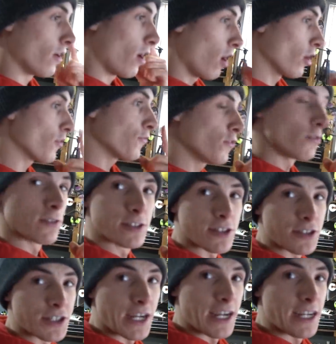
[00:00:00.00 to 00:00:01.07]
All the fluids
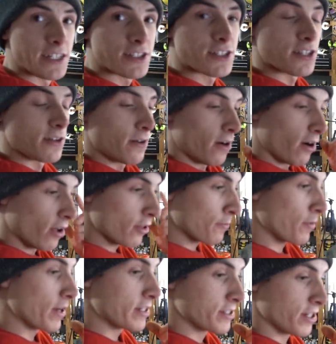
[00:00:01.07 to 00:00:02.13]
are changed. All the
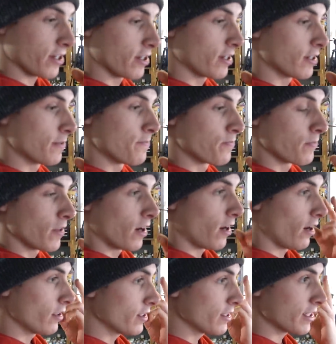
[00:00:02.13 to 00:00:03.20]
brakes are good.
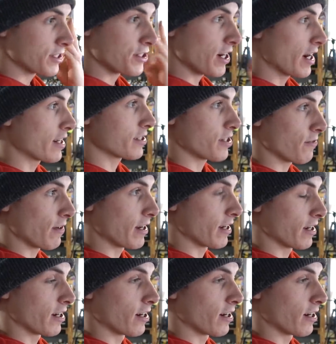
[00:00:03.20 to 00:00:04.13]
All the electronics are ready to